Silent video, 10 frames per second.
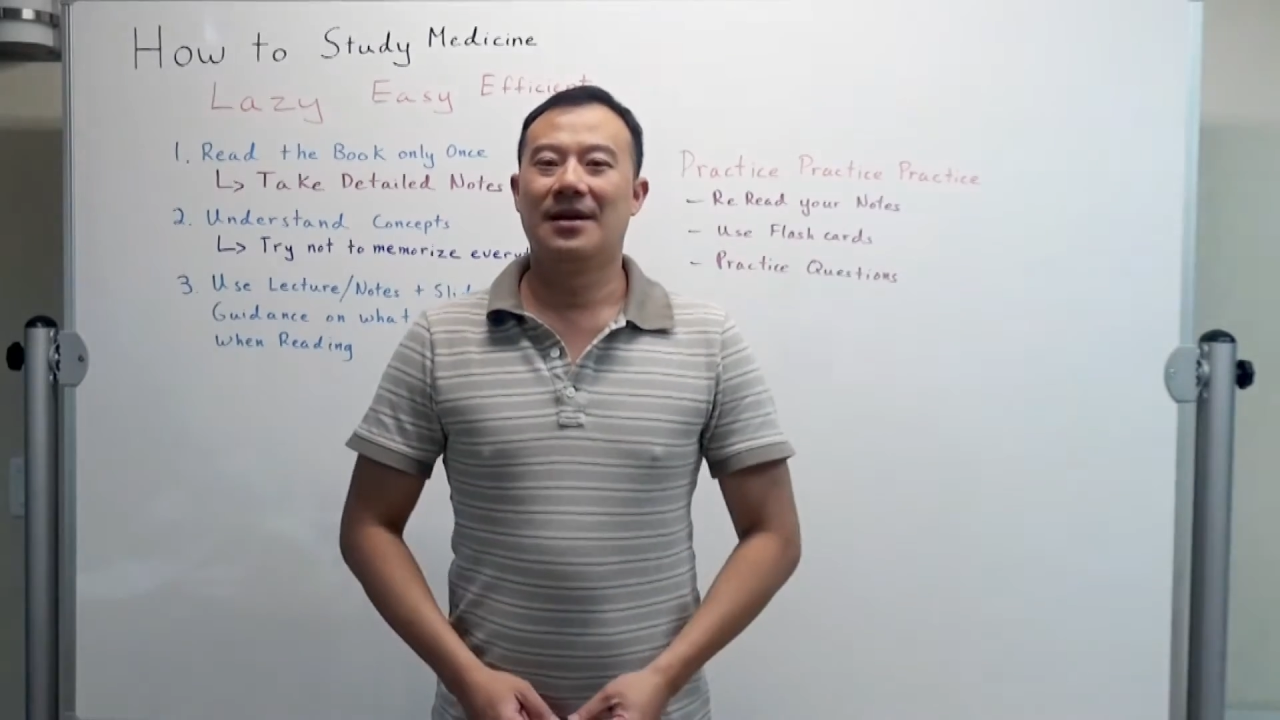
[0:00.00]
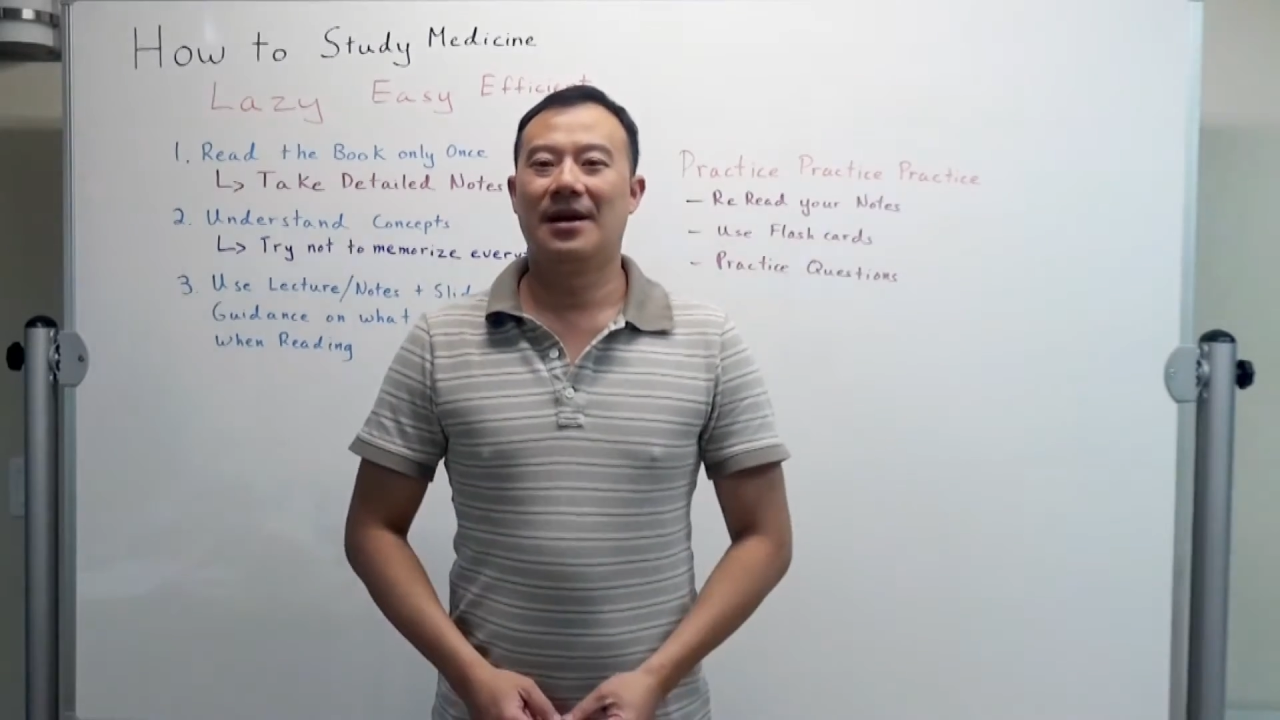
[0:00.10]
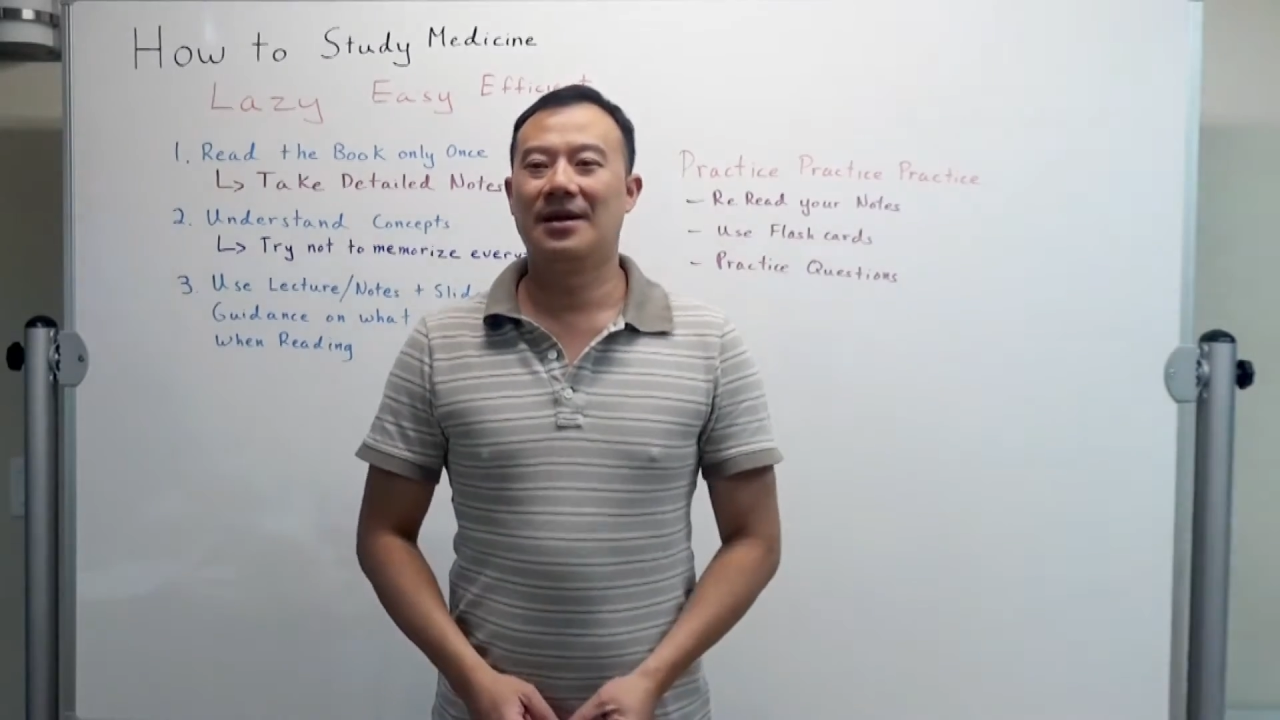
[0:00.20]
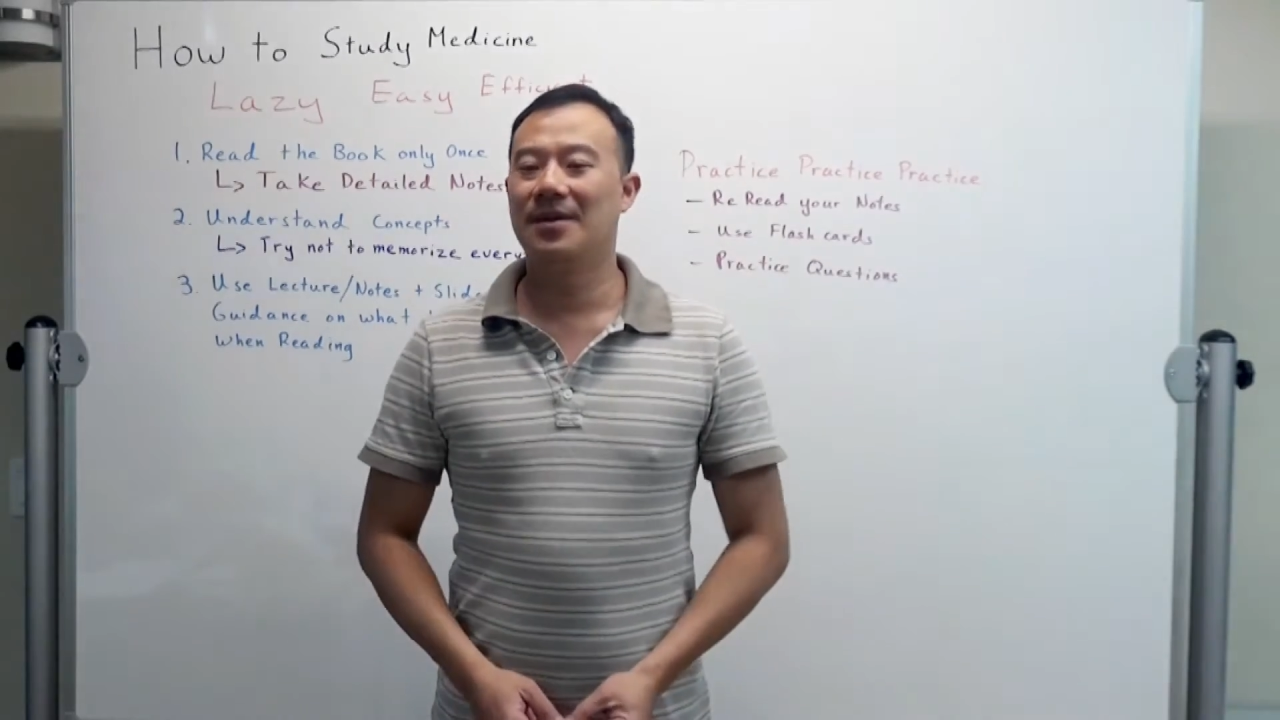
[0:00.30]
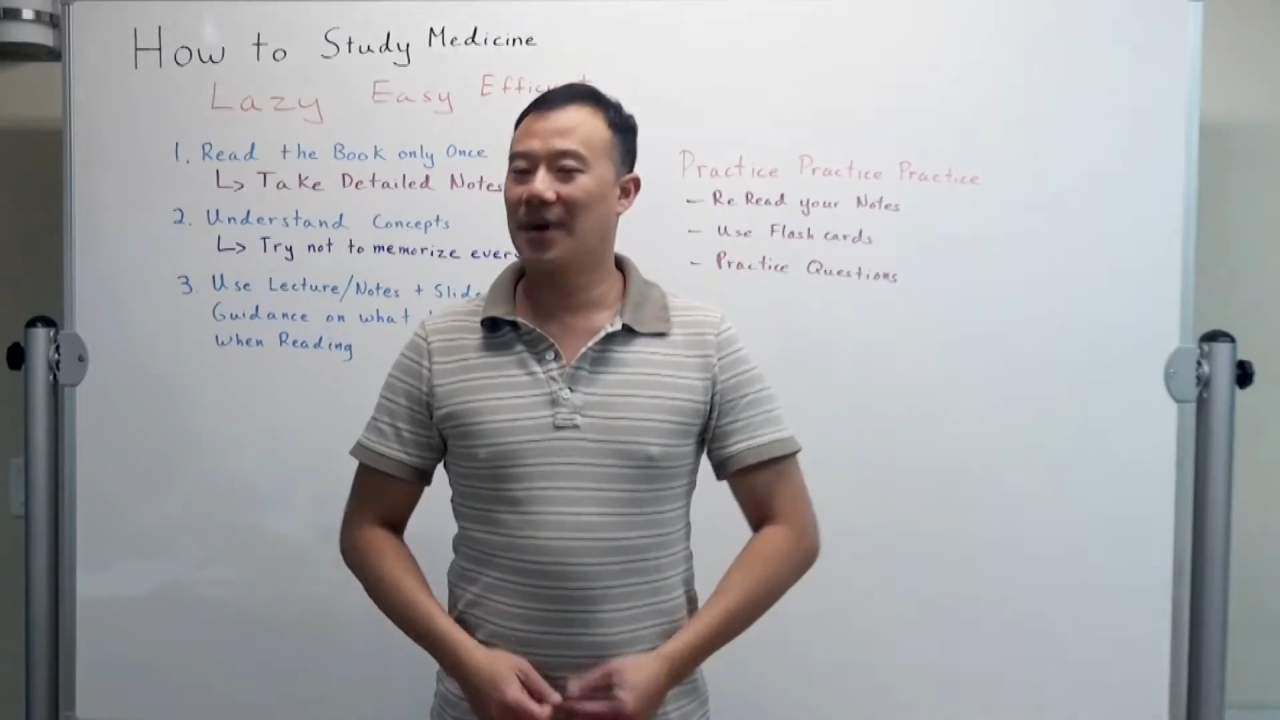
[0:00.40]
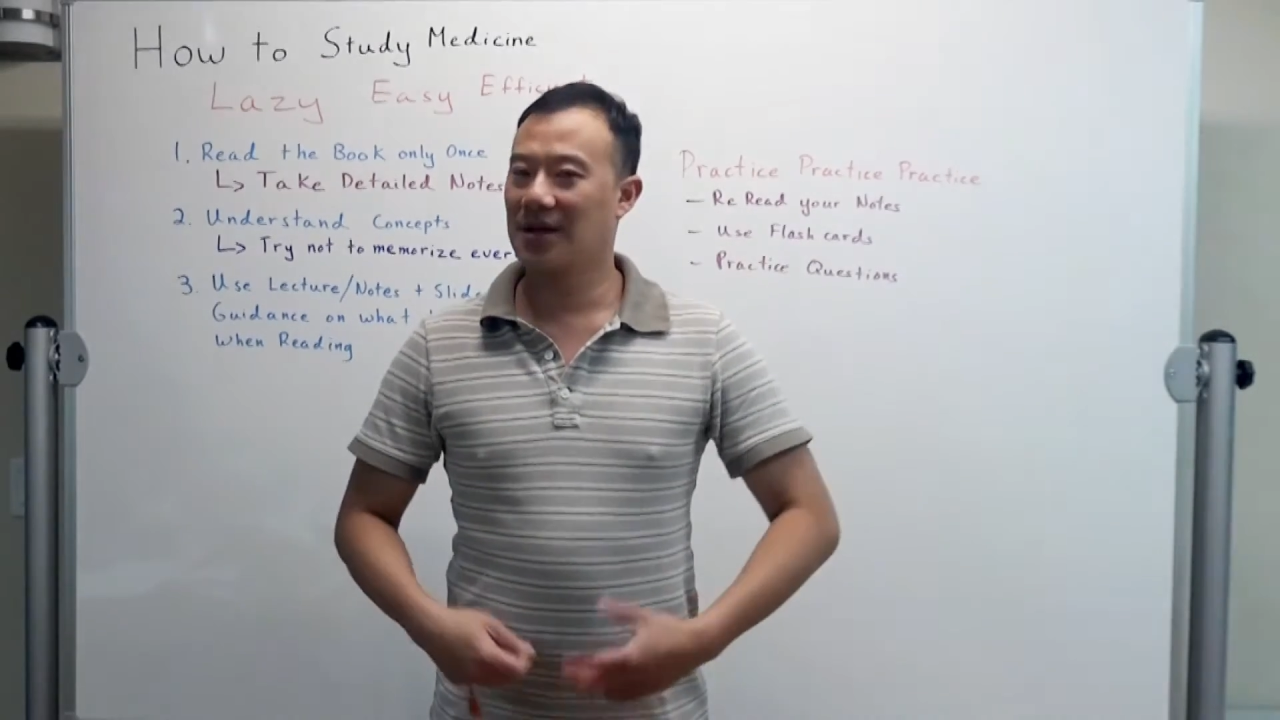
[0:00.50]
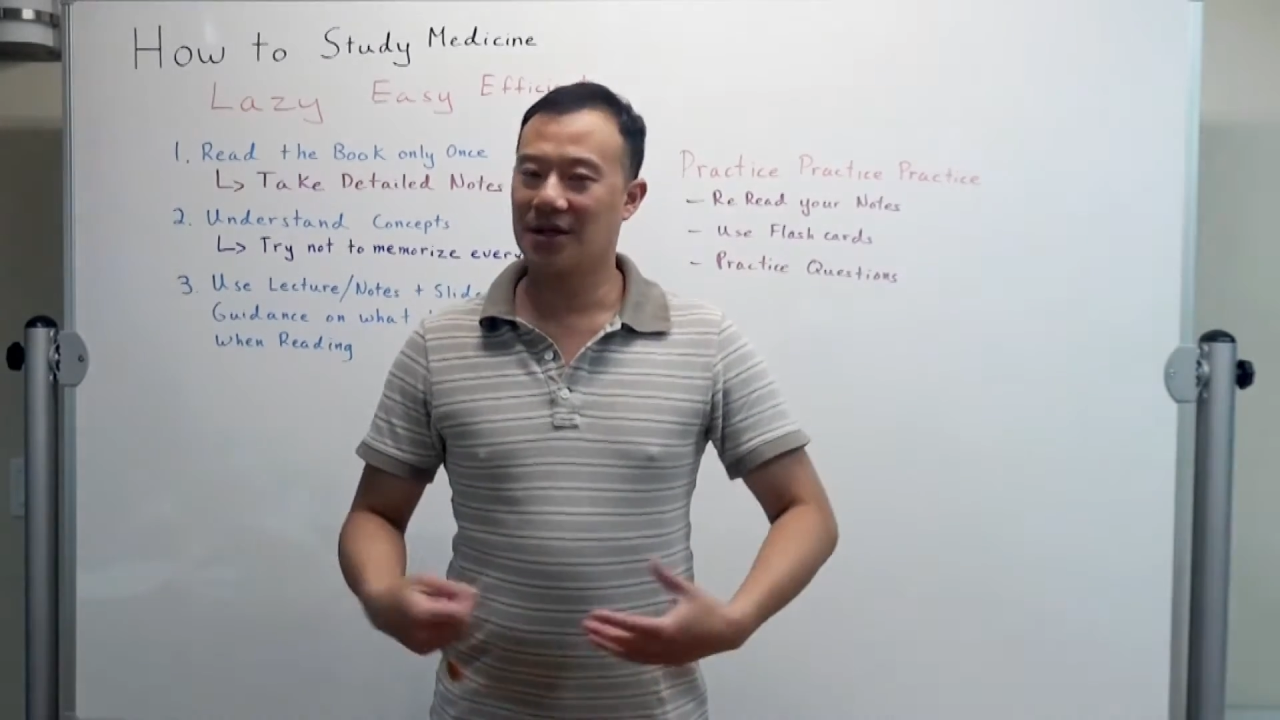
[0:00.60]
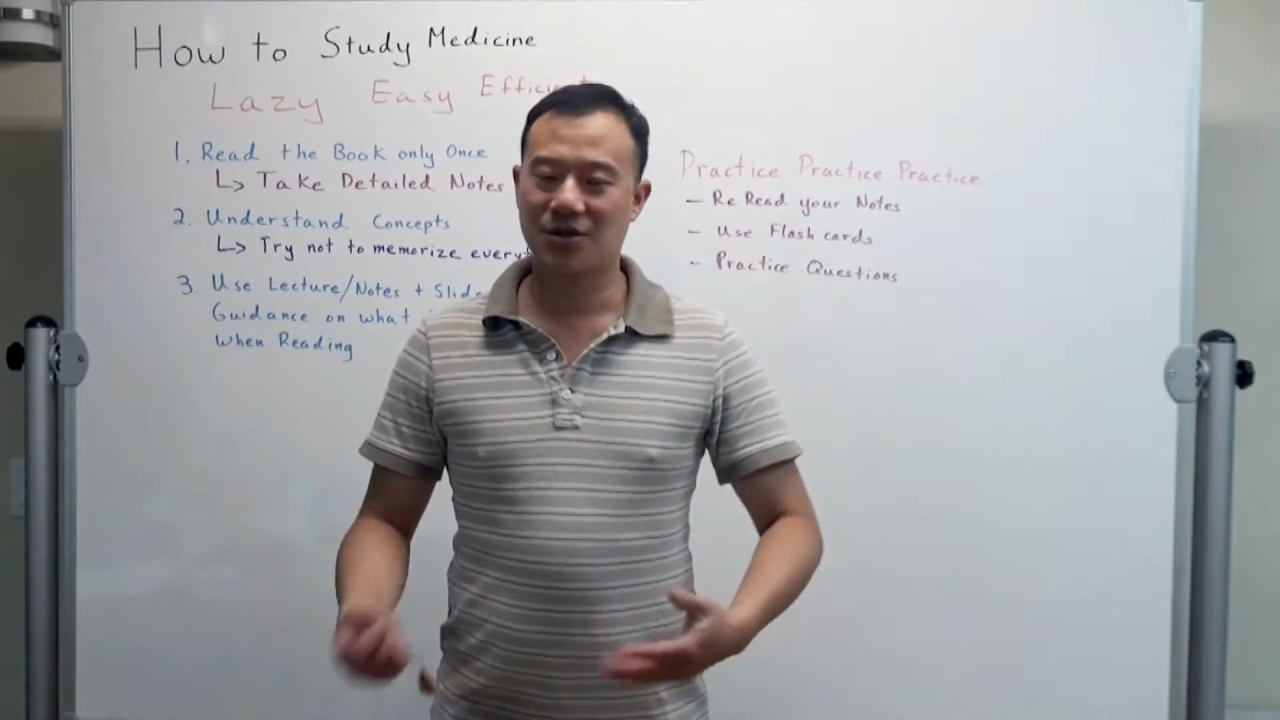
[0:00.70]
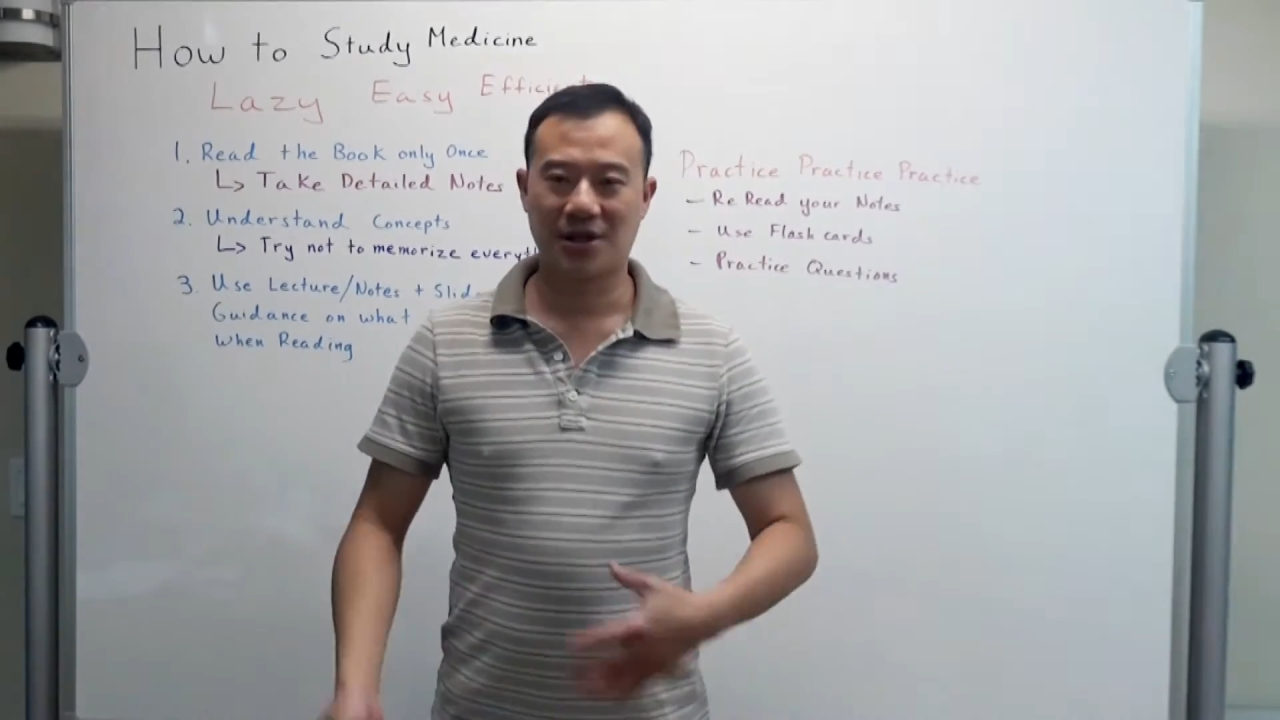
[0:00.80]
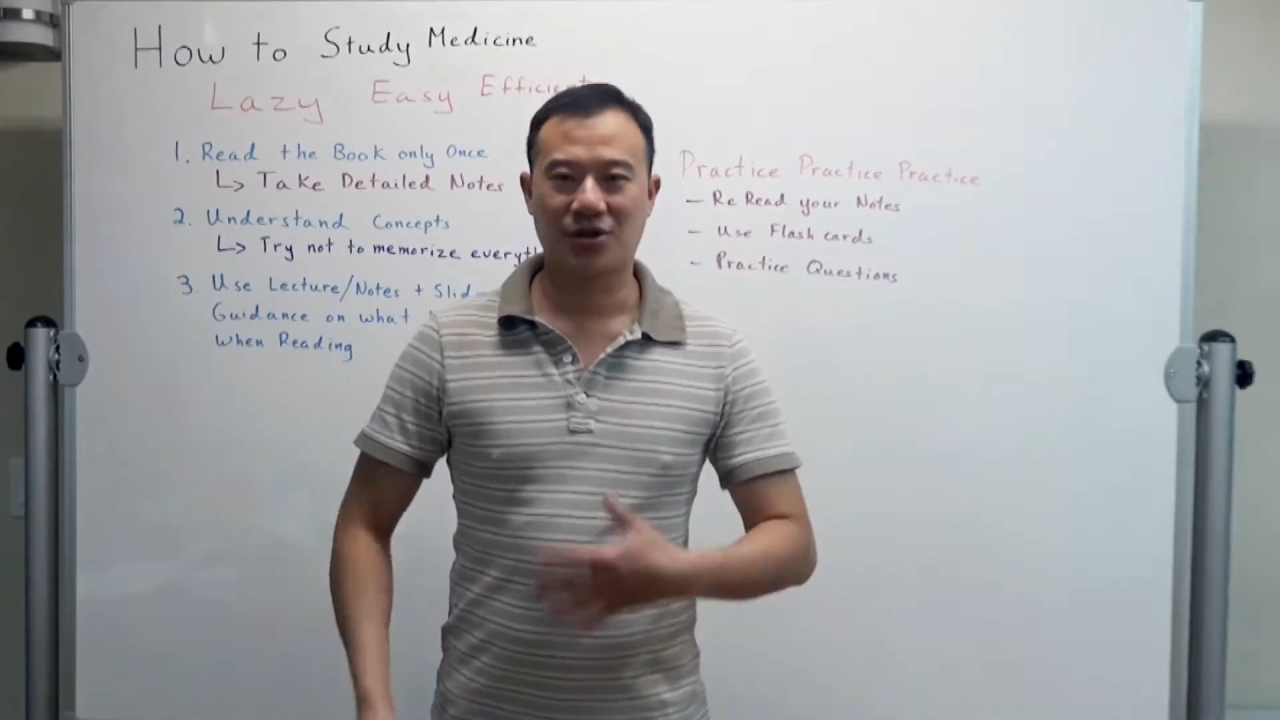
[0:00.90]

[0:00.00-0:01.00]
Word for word: And in my lectures,